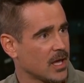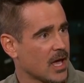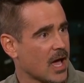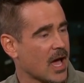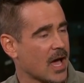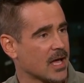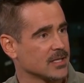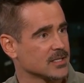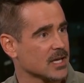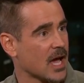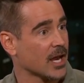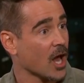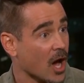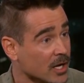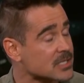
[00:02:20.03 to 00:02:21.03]
And, and,
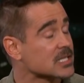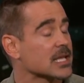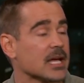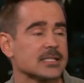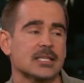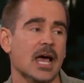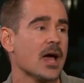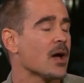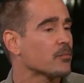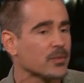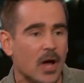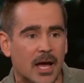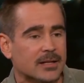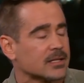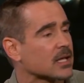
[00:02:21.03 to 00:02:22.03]
and honestly, at,
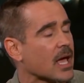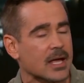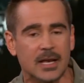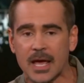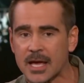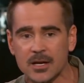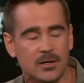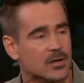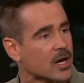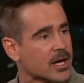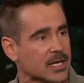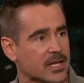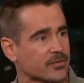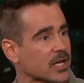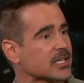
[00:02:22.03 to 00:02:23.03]
at, at, eight or
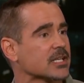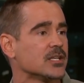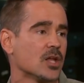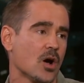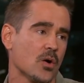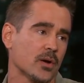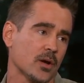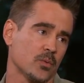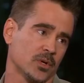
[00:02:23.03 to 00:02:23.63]
nine, even I didn't know it.